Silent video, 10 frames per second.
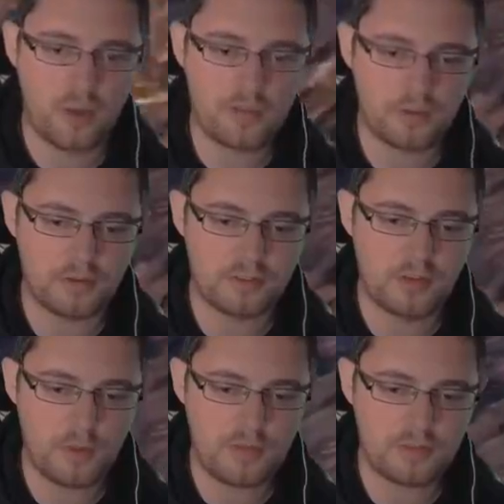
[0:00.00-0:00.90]
no effort.
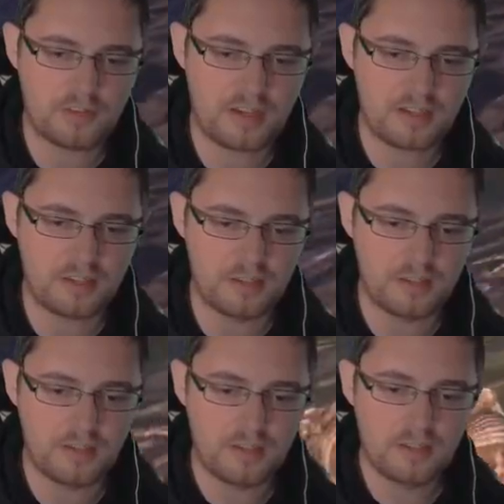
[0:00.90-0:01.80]
It's no effort tanking.
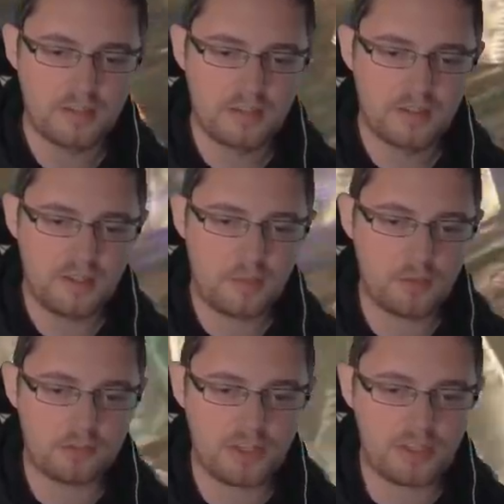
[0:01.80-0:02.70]
Now,
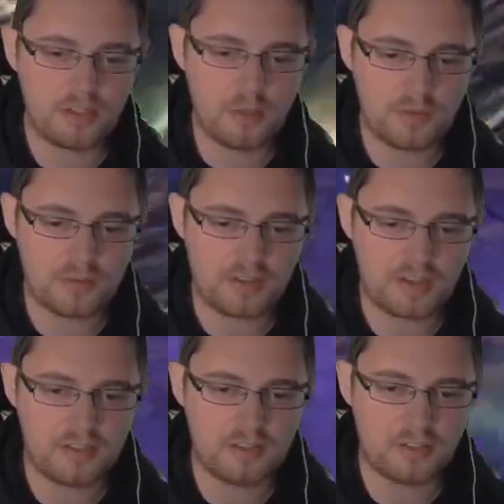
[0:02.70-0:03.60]
I'm not saying that no effort
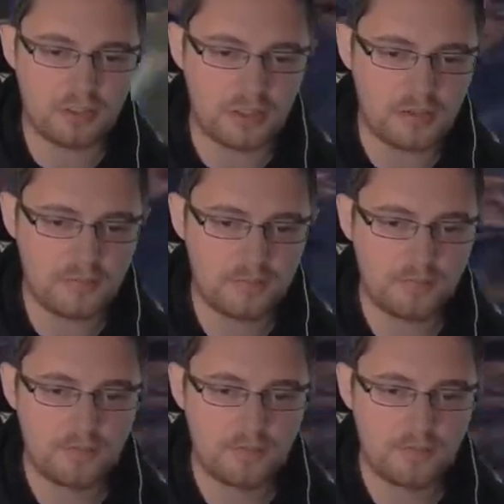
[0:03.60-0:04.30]
tanking is a good thing,